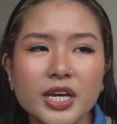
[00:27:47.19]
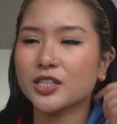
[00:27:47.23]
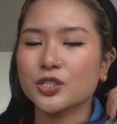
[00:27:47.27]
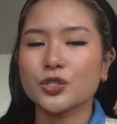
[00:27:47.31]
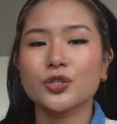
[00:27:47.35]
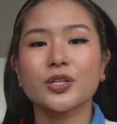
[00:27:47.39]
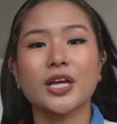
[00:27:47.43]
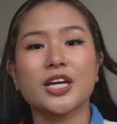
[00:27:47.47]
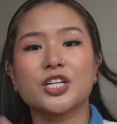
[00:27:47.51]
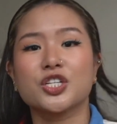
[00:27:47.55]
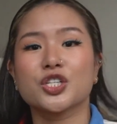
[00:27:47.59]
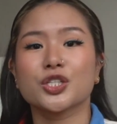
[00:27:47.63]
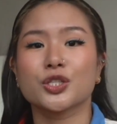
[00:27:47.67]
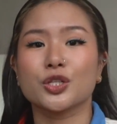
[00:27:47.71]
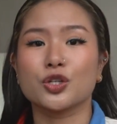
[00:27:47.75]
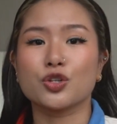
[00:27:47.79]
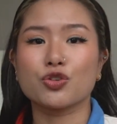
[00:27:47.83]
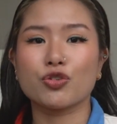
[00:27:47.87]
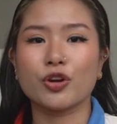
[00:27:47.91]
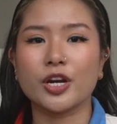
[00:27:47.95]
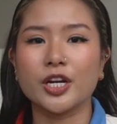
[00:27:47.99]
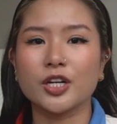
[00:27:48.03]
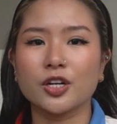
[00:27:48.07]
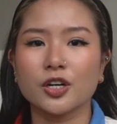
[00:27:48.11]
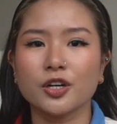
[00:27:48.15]
So that's just a
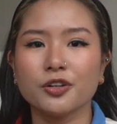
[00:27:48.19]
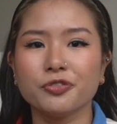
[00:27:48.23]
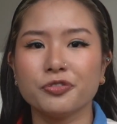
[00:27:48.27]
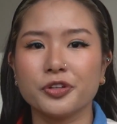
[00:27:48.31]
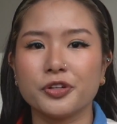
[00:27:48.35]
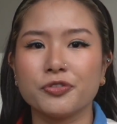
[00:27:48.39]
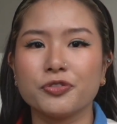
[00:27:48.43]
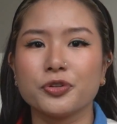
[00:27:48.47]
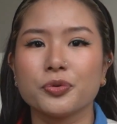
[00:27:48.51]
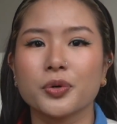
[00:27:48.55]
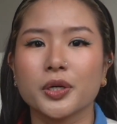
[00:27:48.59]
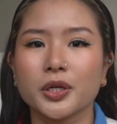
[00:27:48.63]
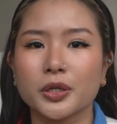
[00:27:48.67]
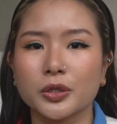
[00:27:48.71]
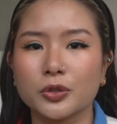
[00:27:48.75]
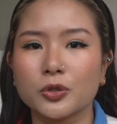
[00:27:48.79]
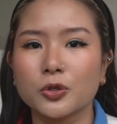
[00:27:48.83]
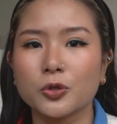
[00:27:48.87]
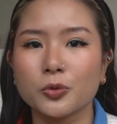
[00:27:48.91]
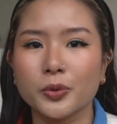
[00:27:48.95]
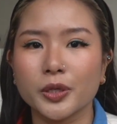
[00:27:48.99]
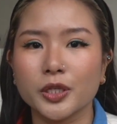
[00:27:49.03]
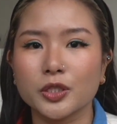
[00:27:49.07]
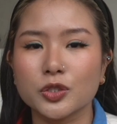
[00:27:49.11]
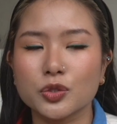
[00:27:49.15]
trade-off. If you want to go
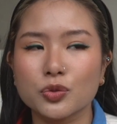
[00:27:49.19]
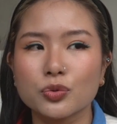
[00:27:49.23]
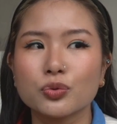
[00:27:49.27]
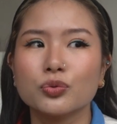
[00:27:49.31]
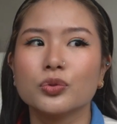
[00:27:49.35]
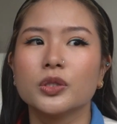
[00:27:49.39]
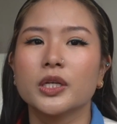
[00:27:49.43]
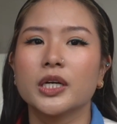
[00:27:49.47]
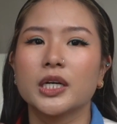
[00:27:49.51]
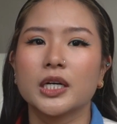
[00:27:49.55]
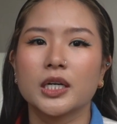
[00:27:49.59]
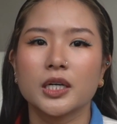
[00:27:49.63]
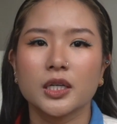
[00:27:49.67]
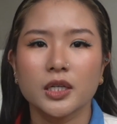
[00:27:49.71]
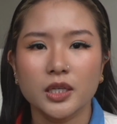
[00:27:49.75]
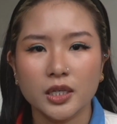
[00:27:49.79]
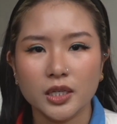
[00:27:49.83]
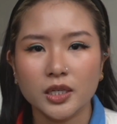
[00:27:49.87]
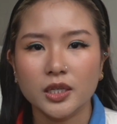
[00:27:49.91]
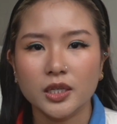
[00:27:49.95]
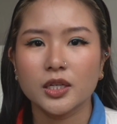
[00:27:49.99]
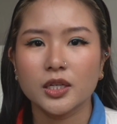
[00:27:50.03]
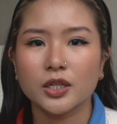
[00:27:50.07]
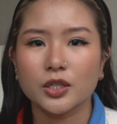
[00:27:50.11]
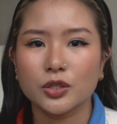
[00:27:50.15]
when it's cooler,
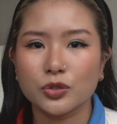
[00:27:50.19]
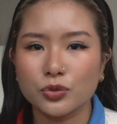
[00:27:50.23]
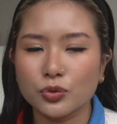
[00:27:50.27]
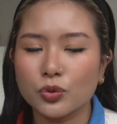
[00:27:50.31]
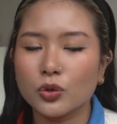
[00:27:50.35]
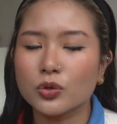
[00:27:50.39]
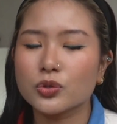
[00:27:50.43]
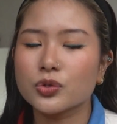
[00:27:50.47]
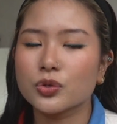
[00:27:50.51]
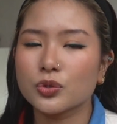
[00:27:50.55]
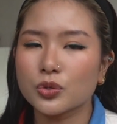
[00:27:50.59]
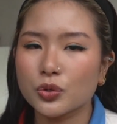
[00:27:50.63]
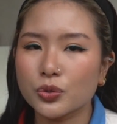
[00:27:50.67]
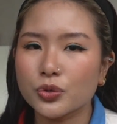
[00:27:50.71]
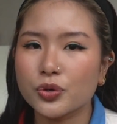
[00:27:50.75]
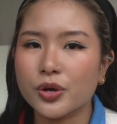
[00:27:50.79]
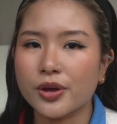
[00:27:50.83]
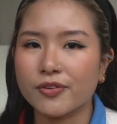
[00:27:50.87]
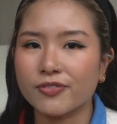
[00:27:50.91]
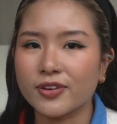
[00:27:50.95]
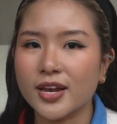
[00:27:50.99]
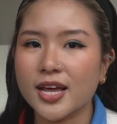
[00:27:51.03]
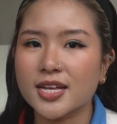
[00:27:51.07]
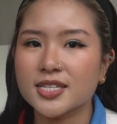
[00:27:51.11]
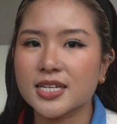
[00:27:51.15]
you also know you
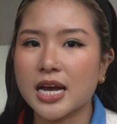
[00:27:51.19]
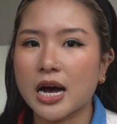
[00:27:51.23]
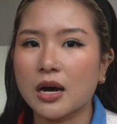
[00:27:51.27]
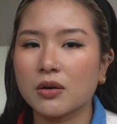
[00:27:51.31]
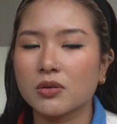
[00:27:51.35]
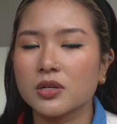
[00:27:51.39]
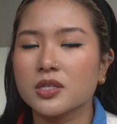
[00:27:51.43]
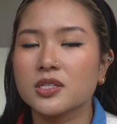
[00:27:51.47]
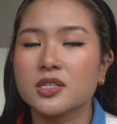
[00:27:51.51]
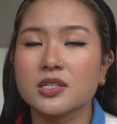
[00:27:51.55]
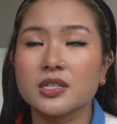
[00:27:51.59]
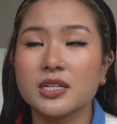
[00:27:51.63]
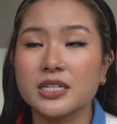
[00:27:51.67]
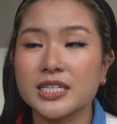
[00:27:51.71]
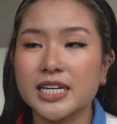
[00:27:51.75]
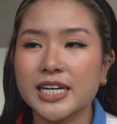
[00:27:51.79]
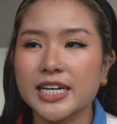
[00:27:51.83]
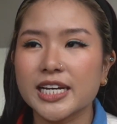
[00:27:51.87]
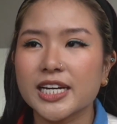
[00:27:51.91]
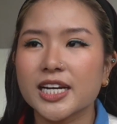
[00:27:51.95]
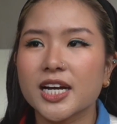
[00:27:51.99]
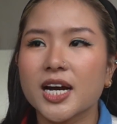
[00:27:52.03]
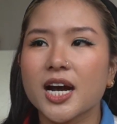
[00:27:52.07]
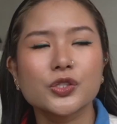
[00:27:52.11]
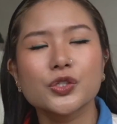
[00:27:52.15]
have less hours in the
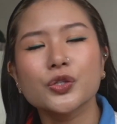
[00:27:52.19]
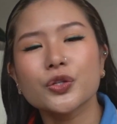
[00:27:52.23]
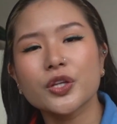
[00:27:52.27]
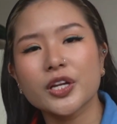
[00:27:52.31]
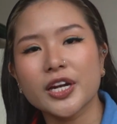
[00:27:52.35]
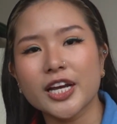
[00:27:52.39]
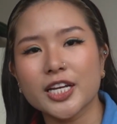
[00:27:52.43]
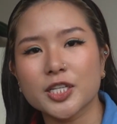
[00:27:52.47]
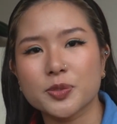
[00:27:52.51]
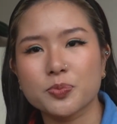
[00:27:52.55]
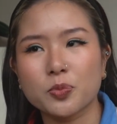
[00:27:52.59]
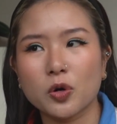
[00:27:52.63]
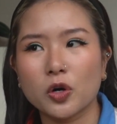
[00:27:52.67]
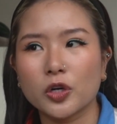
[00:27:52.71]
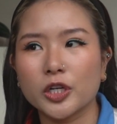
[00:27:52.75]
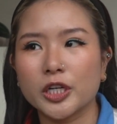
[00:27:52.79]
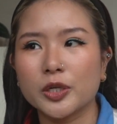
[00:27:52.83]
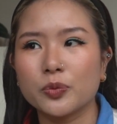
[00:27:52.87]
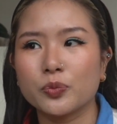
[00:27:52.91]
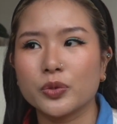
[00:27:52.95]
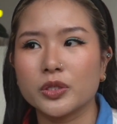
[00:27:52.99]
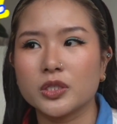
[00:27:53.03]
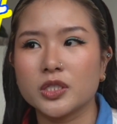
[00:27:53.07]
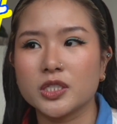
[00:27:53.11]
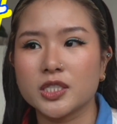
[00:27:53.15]
day. So the next
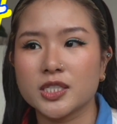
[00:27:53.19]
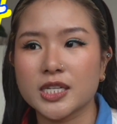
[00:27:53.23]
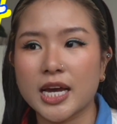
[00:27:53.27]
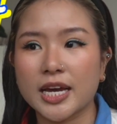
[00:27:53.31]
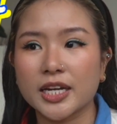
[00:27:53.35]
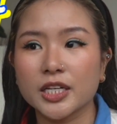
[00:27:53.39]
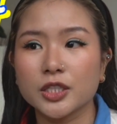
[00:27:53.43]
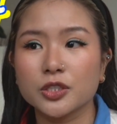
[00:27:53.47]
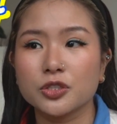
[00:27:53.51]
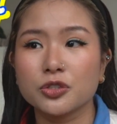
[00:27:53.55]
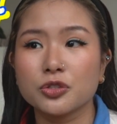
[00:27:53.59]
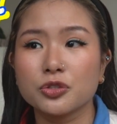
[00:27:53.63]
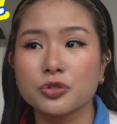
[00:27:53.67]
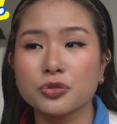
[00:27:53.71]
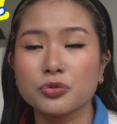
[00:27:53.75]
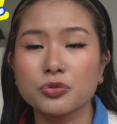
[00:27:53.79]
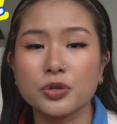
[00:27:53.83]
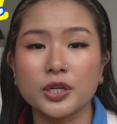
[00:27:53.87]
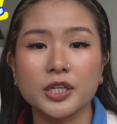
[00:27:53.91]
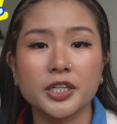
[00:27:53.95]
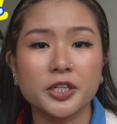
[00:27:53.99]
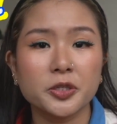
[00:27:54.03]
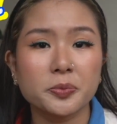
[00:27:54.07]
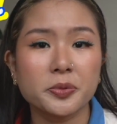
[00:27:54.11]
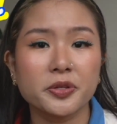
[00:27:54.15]
morning we decided to do a
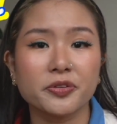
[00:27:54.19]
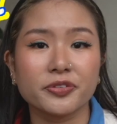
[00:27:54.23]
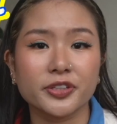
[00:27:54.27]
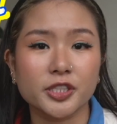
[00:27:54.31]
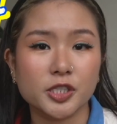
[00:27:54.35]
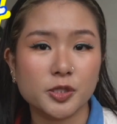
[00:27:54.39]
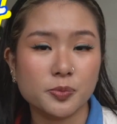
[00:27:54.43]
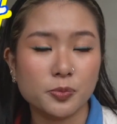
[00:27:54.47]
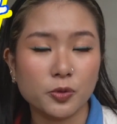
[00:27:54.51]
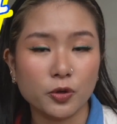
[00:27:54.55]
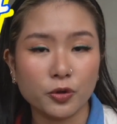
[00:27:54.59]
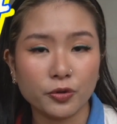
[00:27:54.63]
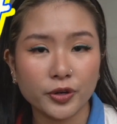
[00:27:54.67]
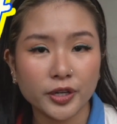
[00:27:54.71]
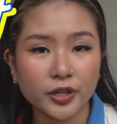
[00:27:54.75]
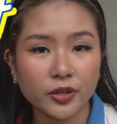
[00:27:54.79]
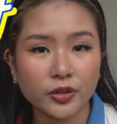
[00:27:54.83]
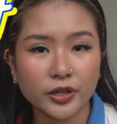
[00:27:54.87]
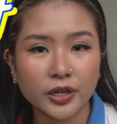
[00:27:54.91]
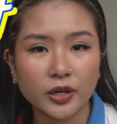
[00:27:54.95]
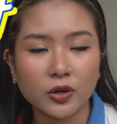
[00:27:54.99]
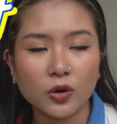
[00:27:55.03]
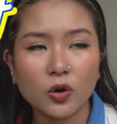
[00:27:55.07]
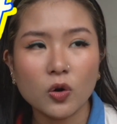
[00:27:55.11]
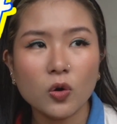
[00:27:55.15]
little bit of exploring on
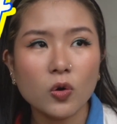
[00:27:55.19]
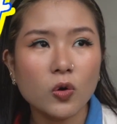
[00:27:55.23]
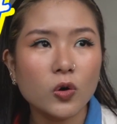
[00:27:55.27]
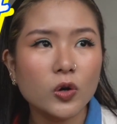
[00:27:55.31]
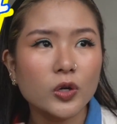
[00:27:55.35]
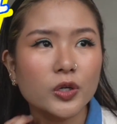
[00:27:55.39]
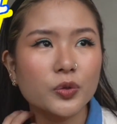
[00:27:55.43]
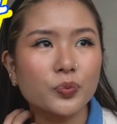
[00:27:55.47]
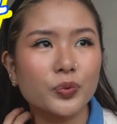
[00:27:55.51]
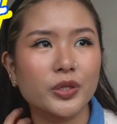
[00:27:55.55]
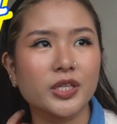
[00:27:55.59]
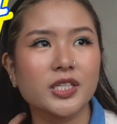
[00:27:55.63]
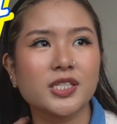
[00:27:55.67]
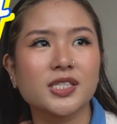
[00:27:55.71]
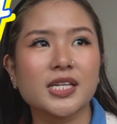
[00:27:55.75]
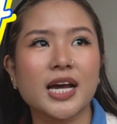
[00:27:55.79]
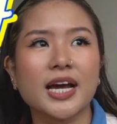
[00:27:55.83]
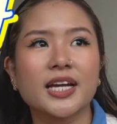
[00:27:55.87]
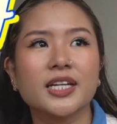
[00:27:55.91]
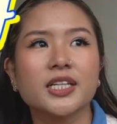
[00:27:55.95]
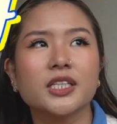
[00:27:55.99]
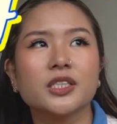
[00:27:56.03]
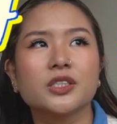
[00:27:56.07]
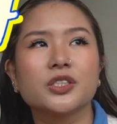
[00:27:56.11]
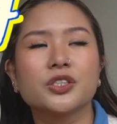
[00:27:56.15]
our own. We
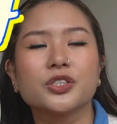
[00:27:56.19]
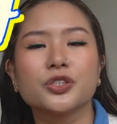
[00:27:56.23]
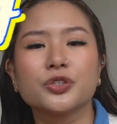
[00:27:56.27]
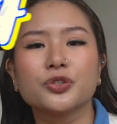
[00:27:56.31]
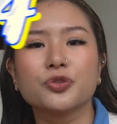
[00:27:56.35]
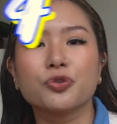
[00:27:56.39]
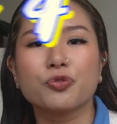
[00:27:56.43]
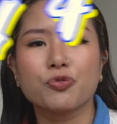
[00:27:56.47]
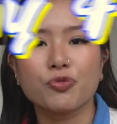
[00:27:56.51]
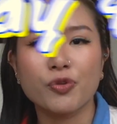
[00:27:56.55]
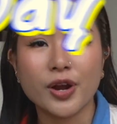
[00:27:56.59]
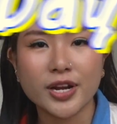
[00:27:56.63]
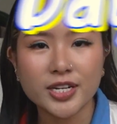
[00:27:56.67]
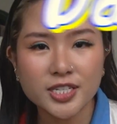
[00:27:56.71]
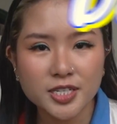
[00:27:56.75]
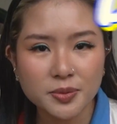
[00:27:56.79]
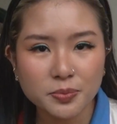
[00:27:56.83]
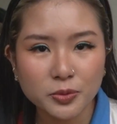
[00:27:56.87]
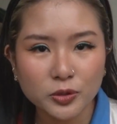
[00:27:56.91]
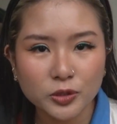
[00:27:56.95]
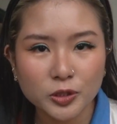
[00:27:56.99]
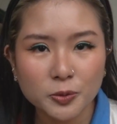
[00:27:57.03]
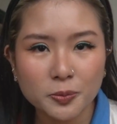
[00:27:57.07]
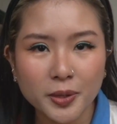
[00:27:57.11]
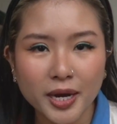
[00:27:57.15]
decided to rent a
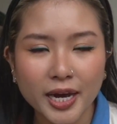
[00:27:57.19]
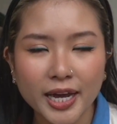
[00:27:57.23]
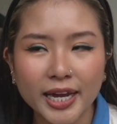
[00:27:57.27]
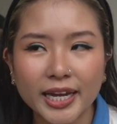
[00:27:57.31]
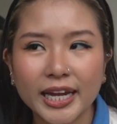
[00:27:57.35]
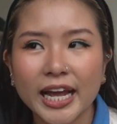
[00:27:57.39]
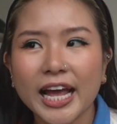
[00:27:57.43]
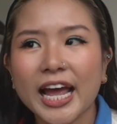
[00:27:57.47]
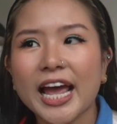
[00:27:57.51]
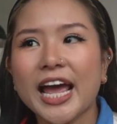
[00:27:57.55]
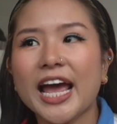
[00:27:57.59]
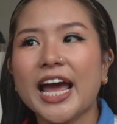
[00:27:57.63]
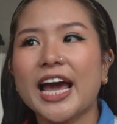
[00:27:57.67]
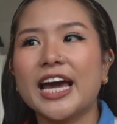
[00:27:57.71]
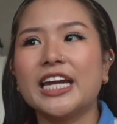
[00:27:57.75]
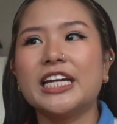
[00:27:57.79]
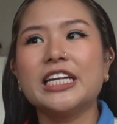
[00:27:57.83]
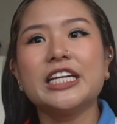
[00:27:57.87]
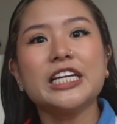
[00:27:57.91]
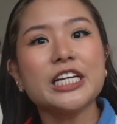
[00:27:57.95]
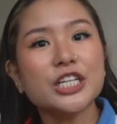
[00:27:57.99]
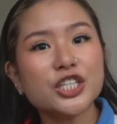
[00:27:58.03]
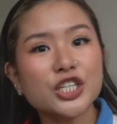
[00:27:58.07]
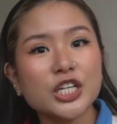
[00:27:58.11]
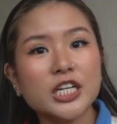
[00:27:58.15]
motorbike, and
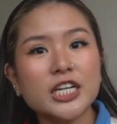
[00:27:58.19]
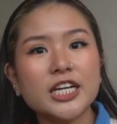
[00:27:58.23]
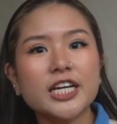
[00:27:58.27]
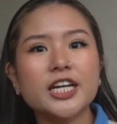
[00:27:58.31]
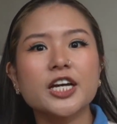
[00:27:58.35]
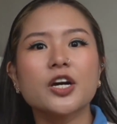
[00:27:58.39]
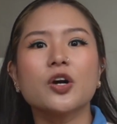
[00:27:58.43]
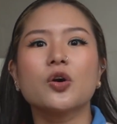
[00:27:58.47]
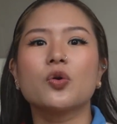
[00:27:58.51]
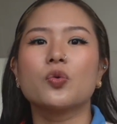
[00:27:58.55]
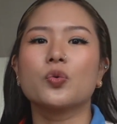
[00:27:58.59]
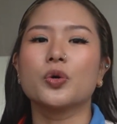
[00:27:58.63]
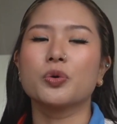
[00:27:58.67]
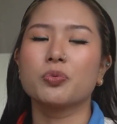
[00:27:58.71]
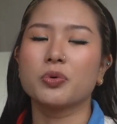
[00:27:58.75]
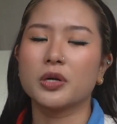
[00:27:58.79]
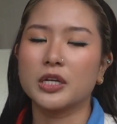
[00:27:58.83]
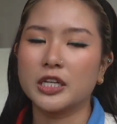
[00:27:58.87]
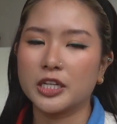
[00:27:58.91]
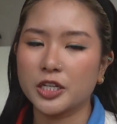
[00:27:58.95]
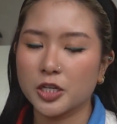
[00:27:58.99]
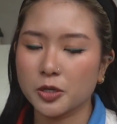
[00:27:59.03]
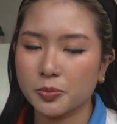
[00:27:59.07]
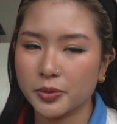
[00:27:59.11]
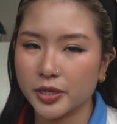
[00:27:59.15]
initially we were a
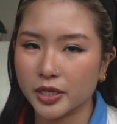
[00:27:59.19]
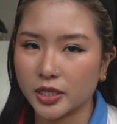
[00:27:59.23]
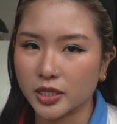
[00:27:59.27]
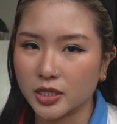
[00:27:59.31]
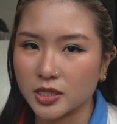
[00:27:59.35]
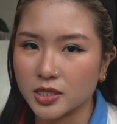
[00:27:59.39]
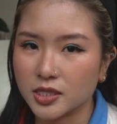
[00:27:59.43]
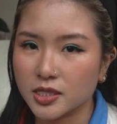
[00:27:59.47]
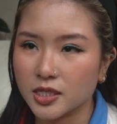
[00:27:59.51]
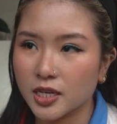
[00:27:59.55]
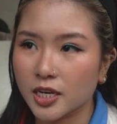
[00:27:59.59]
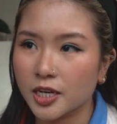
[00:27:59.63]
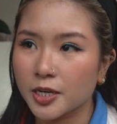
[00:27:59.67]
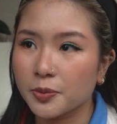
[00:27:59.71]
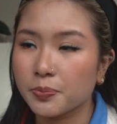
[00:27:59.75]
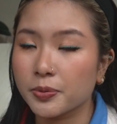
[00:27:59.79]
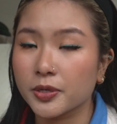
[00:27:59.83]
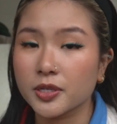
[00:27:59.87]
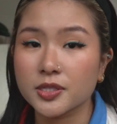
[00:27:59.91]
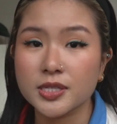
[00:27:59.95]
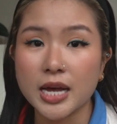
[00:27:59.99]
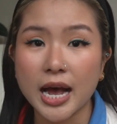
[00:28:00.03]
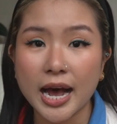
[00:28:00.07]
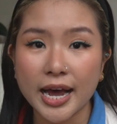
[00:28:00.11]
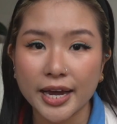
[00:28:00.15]
little bit concerned
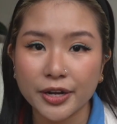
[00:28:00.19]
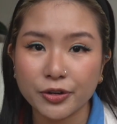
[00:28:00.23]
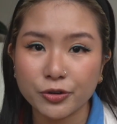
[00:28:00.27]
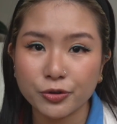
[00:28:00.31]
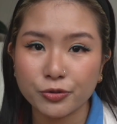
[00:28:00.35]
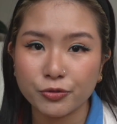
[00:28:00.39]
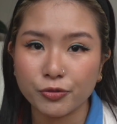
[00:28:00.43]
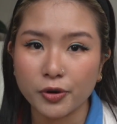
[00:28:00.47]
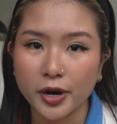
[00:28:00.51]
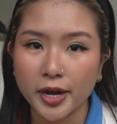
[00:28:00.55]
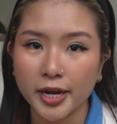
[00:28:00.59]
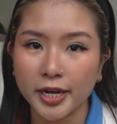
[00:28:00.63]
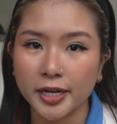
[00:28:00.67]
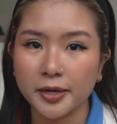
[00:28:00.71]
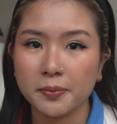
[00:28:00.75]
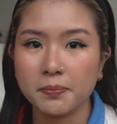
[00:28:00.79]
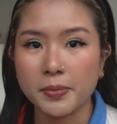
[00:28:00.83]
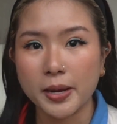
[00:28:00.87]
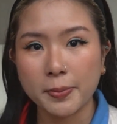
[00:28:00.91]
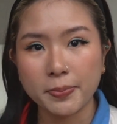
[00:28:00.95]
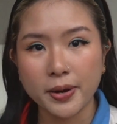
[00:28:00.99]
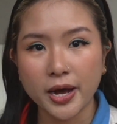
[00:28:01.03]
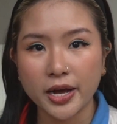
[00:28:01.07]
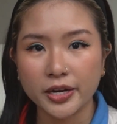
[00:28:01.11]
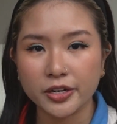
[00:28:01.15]
because I don't ride,
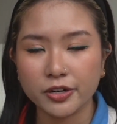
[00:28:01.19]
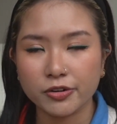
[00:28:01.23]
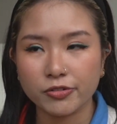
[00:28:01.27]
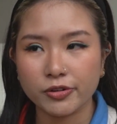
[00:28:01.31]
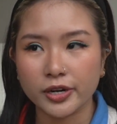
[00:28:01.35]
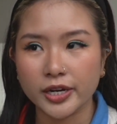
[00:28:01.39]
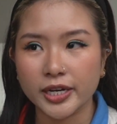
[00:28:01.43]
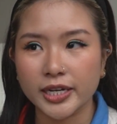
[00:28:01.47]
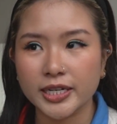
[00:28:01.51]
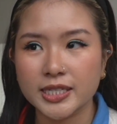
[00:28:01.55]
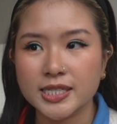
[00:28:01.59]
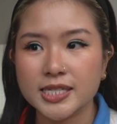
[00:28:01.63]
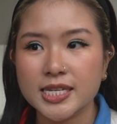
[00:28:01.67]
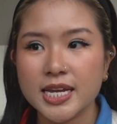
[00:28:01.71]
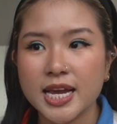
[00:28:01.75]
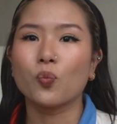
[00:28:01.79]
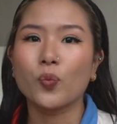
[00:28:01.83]
my partner rides.